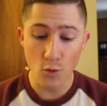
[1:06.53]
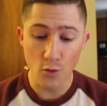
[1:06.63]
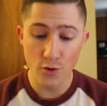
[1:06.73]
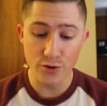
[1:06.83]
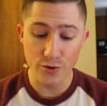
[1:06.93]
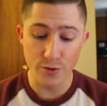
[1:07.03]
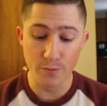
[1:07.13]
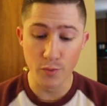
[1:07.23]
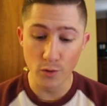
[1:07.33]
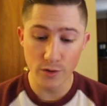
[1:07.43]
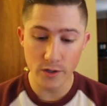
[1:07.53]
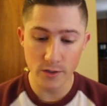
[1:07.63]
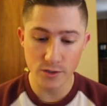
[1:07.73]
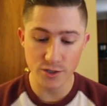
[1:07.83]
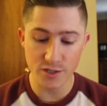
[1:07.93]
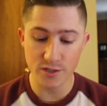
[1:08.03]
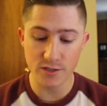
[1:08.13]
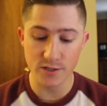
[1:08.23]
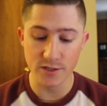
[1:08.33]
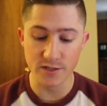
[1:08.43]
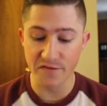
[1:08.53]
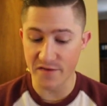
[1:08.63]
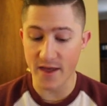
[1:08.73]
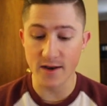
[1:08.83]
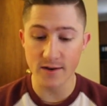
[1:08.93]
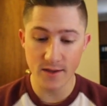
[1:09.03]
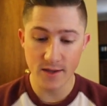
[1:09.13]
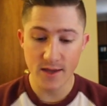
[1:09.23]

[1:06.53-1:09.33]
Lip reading: or your Bowler just to defend.